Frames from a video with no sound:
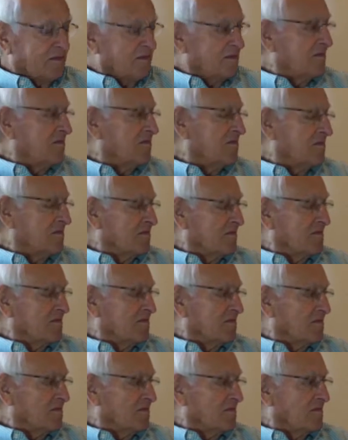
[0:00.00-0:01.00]

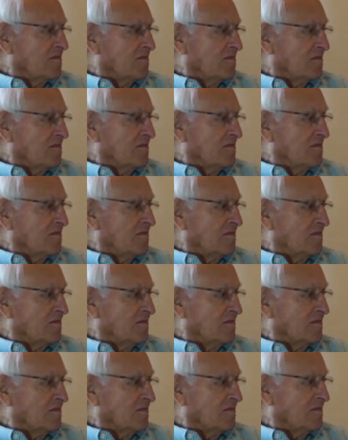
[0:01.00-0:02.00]

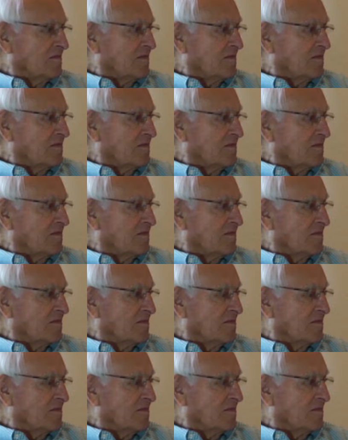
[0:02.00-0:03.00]

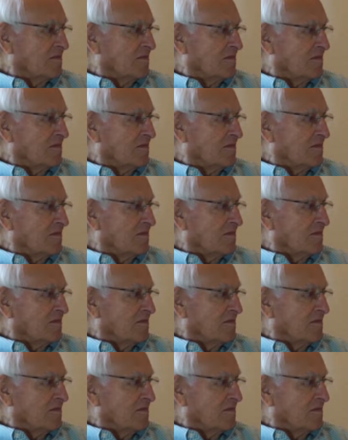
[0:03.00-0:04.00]

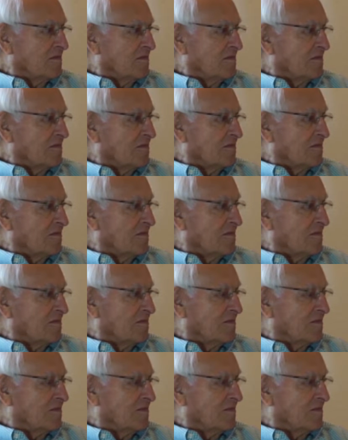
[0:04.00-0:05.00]

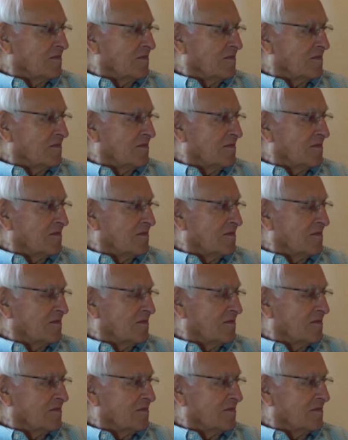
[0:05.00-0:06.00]

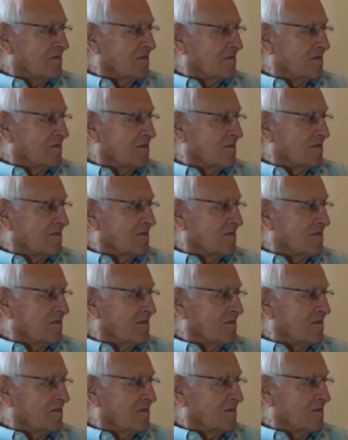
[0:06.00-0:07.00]

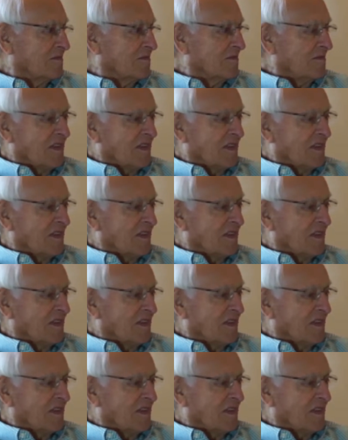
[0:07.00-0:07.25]
The person shown says nothing.